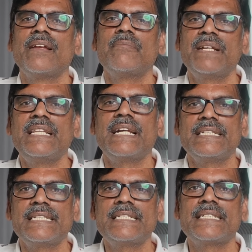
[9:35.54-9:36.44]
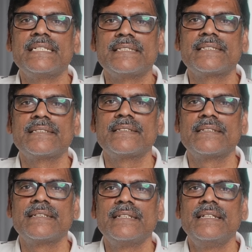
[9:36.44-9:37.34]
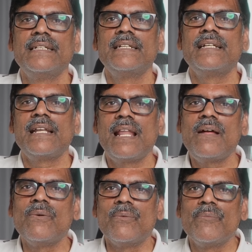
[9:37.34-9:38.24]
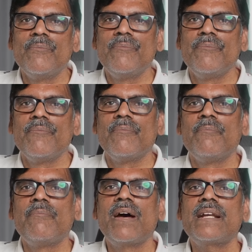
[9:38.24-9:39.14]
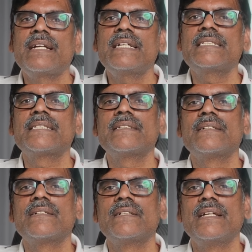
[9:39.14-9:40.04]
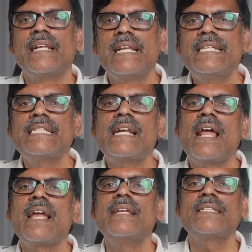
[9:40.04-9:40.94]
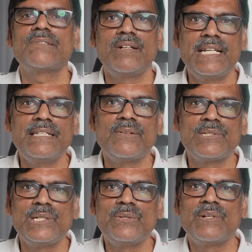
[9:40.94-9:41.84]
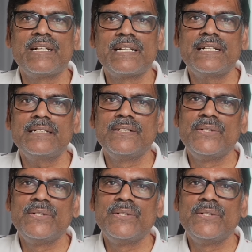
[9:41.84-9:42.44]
But the resistance, now markets recent high is 20,200.